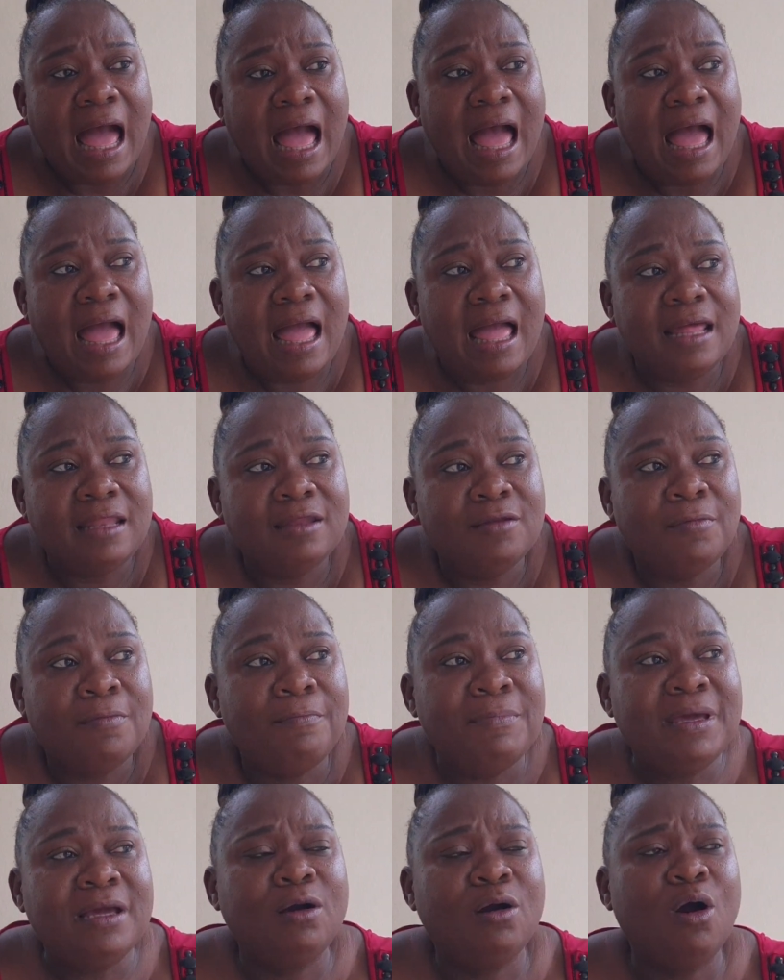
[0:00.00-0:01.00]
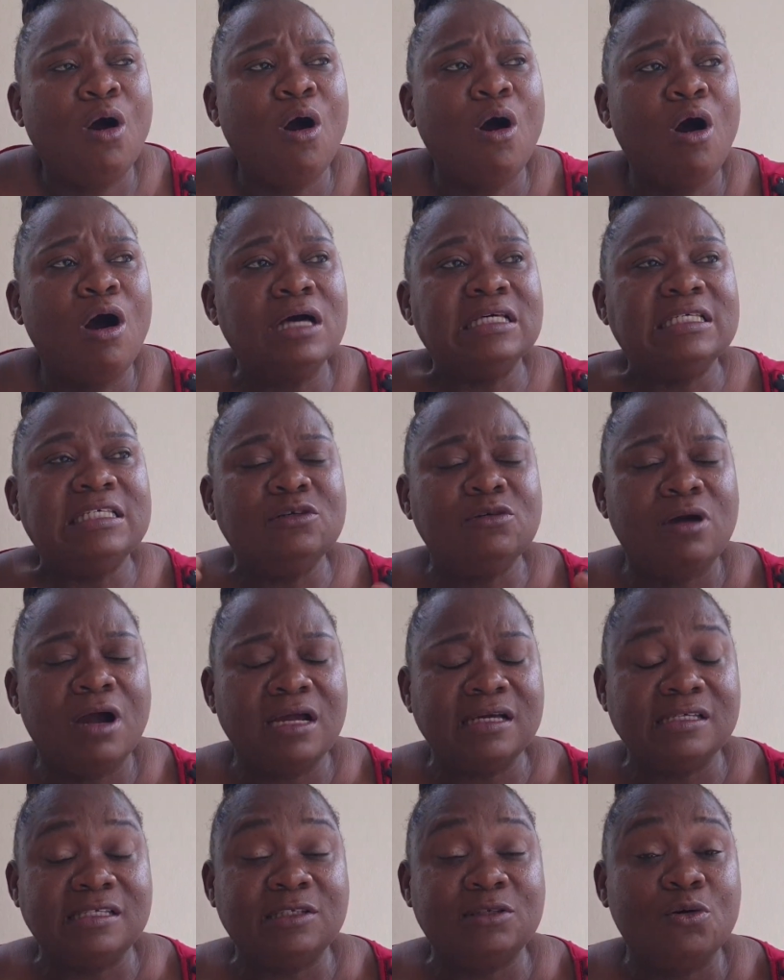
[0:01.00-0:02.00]
And because you
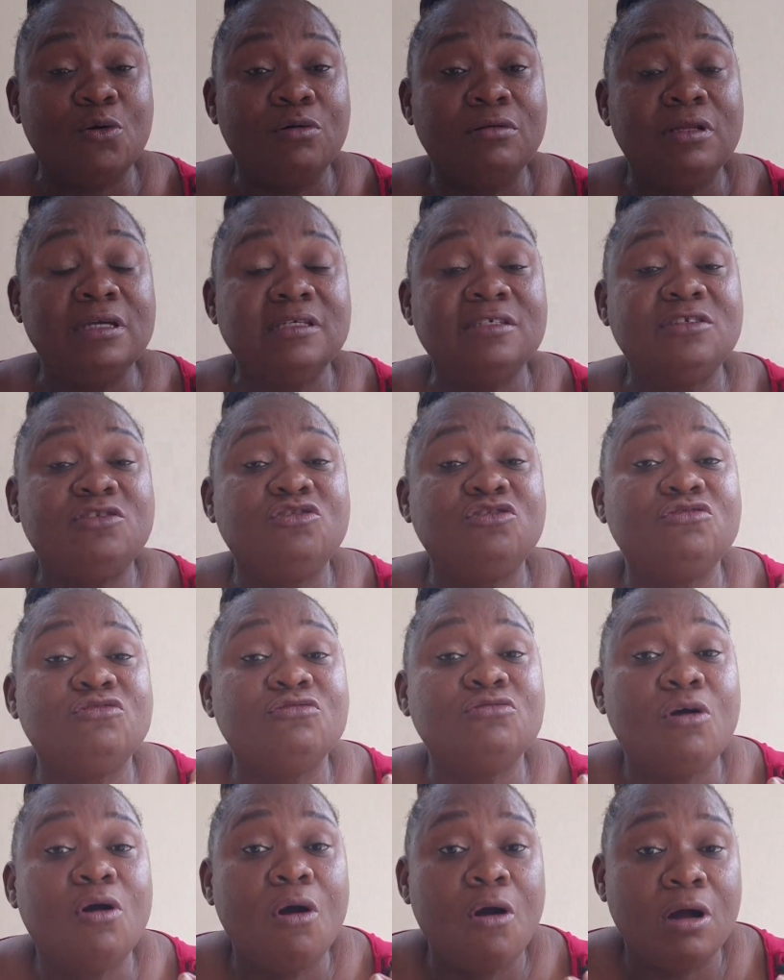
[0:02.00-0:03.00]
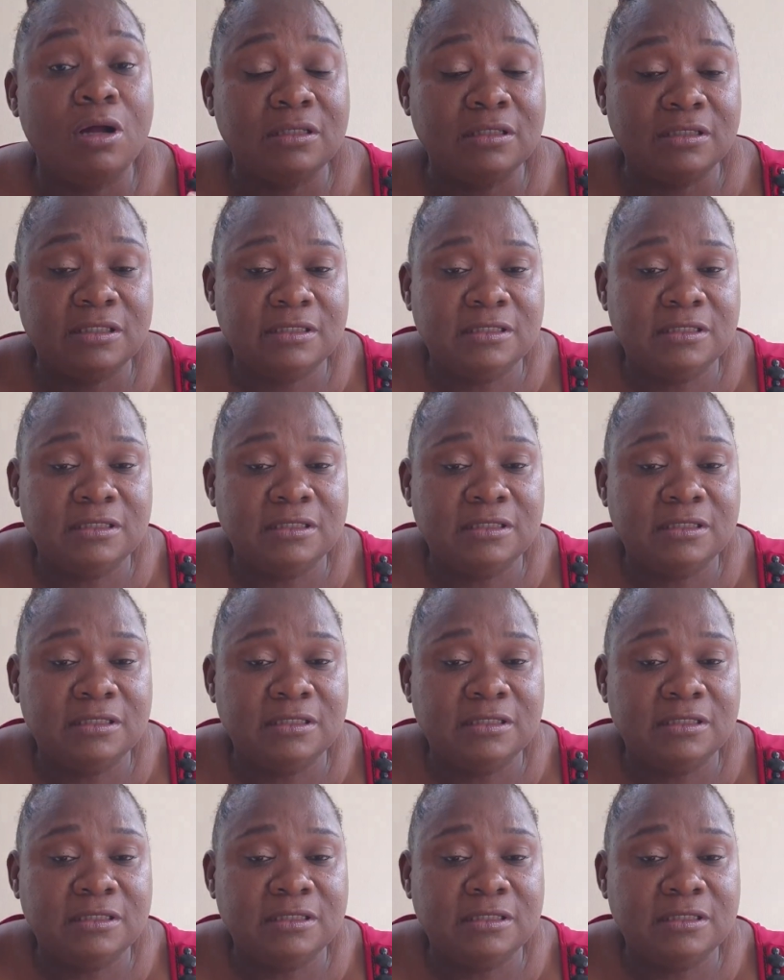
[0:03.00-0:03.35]
are so distraught,